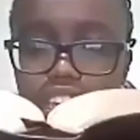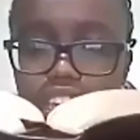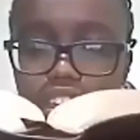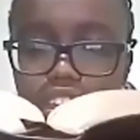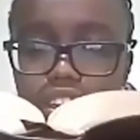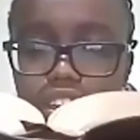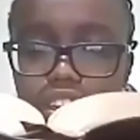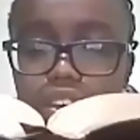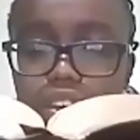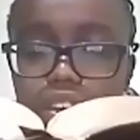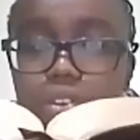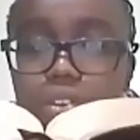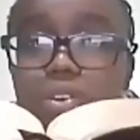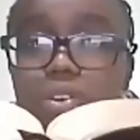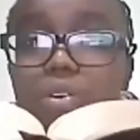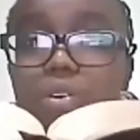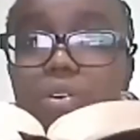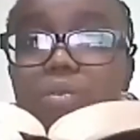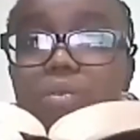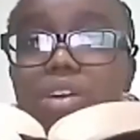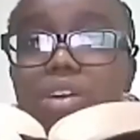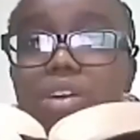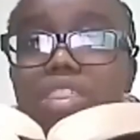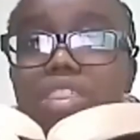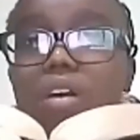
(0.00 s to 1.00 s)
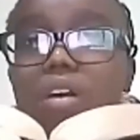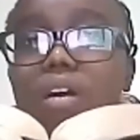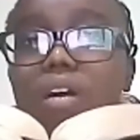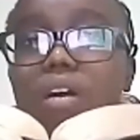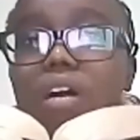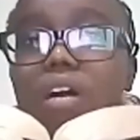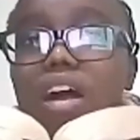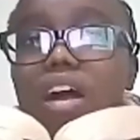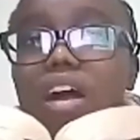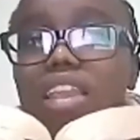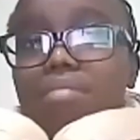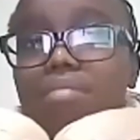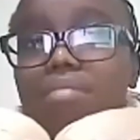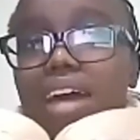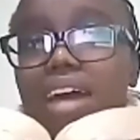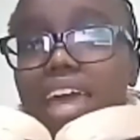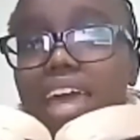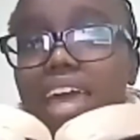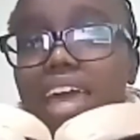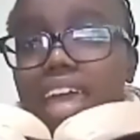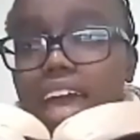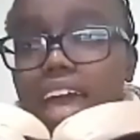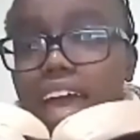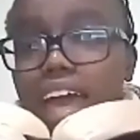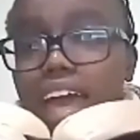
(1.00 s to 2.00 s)
I seek you with
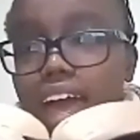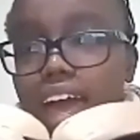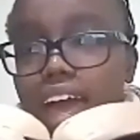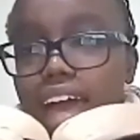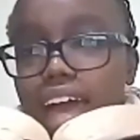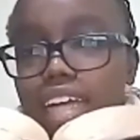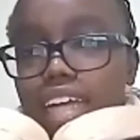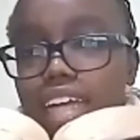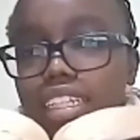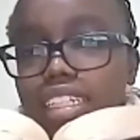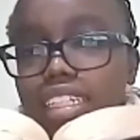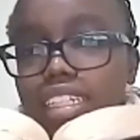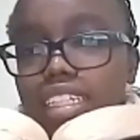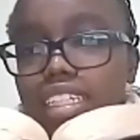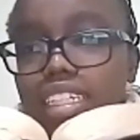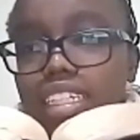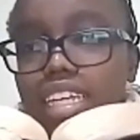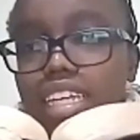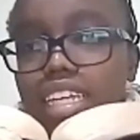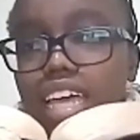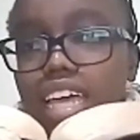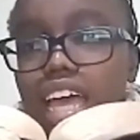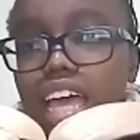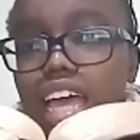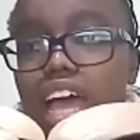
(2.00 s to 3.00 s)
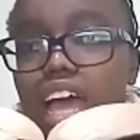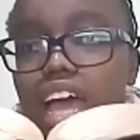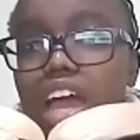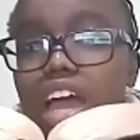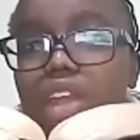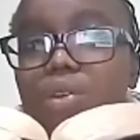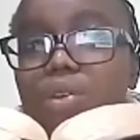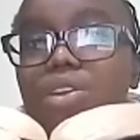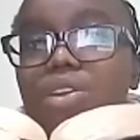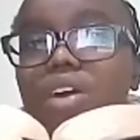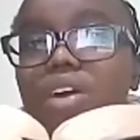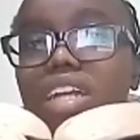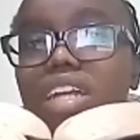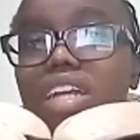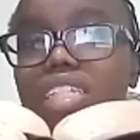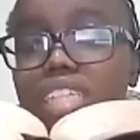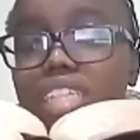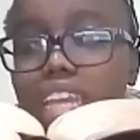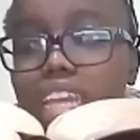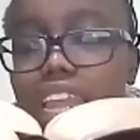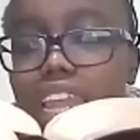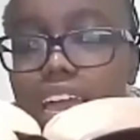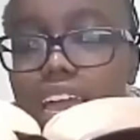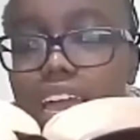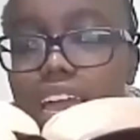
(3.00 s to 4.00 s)
all my heart. Do not
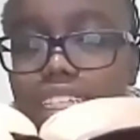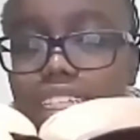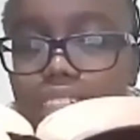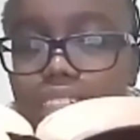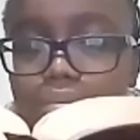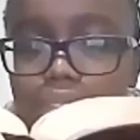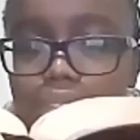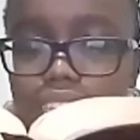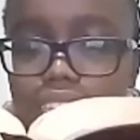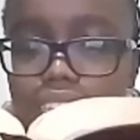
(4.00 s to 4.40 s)
let me